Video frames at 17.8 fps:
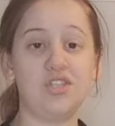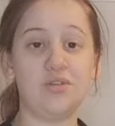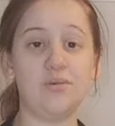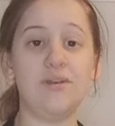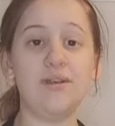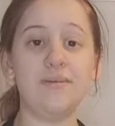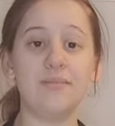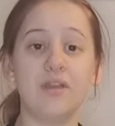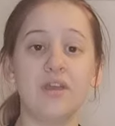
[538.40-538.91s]
to
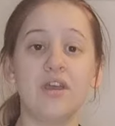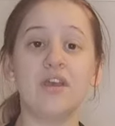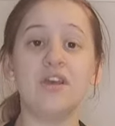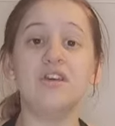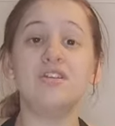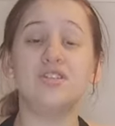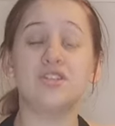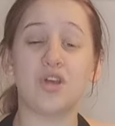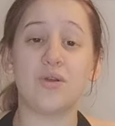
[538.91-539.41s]
it.
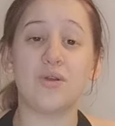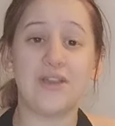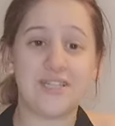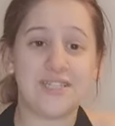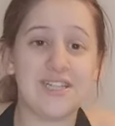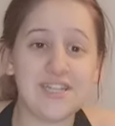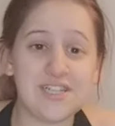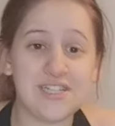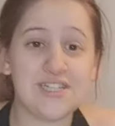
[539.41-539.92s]
So
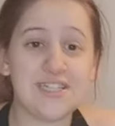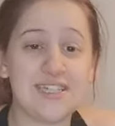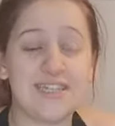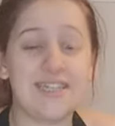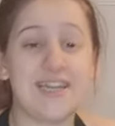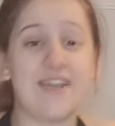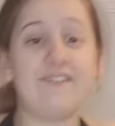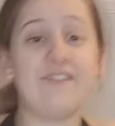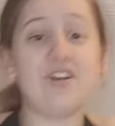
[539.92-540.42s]

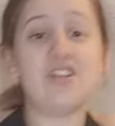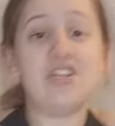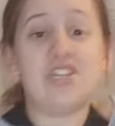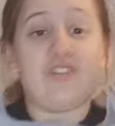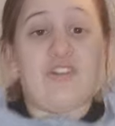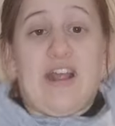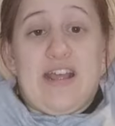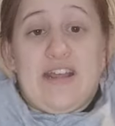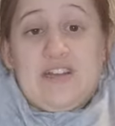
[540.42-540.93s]
essentially, if I
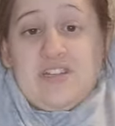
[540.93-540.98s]
stretch